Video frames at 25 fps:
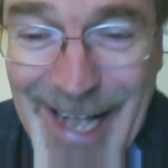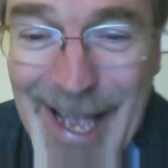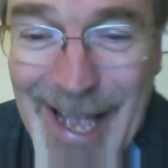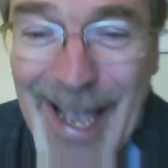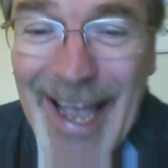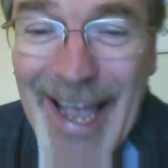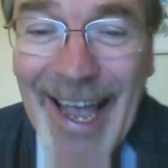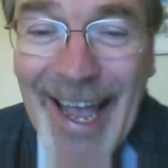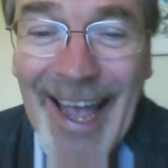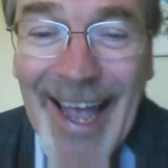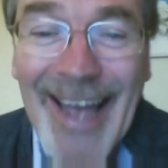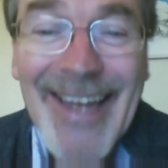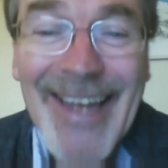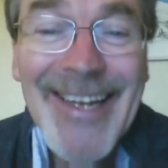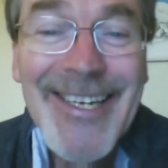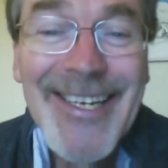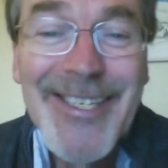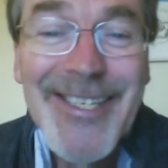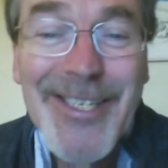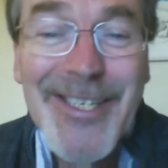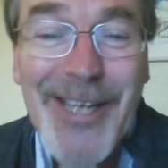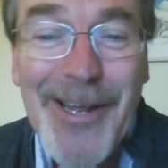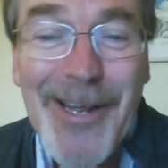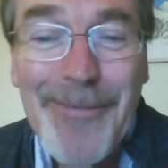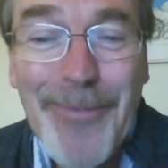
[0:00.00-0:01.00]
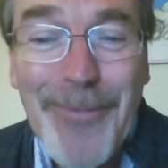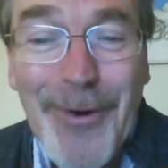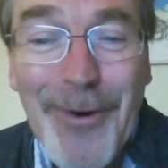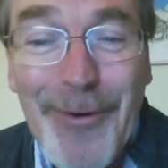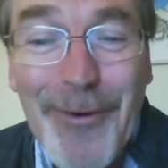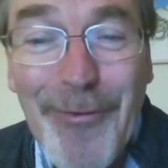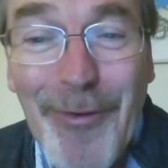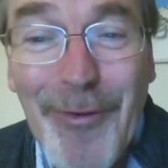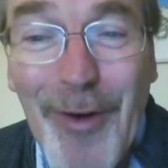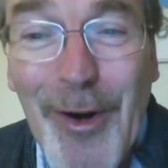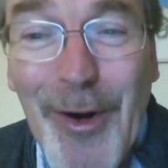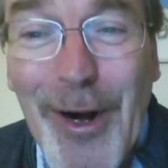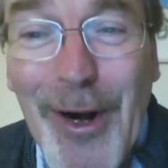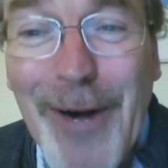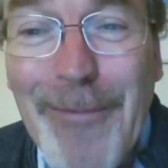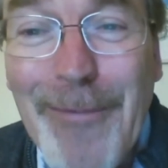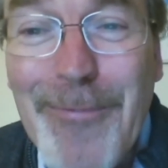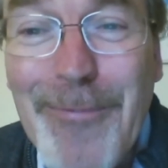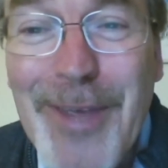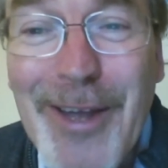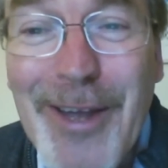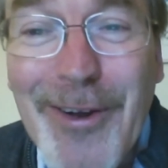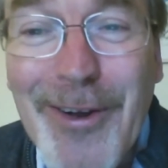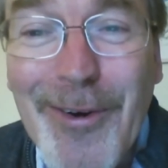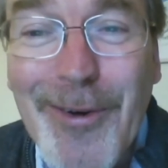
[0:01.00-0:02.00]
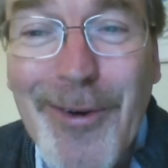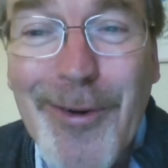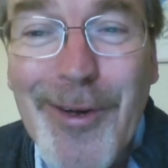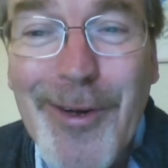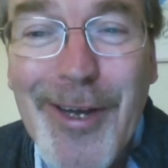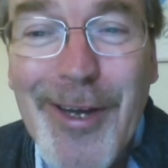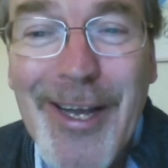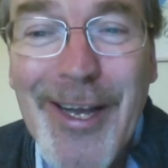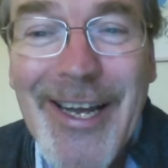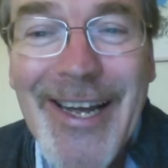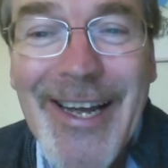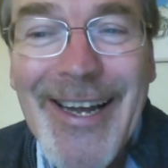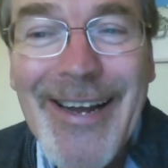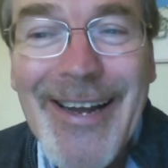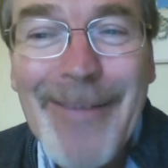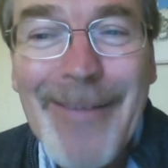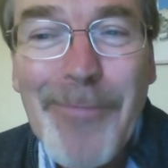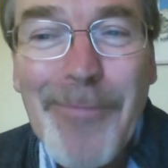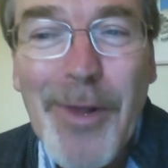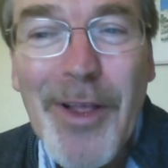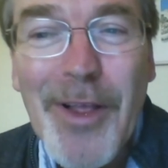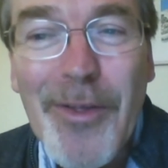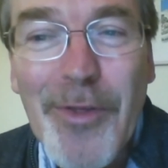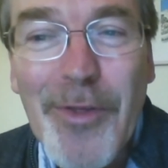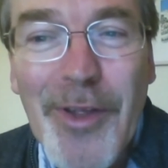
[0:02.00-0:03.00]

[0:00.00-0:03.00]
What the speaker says: any shape or form, but